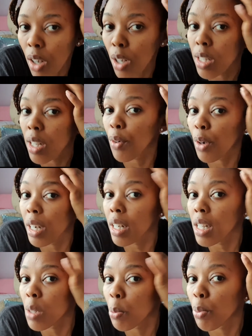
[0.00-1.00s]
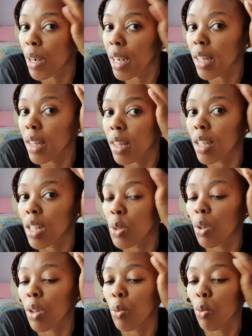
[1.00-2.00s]
Because I've already sprayed
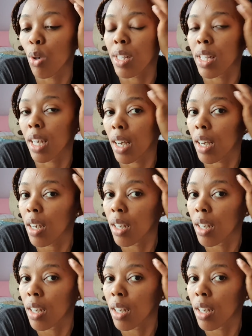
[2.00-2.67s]
these with water.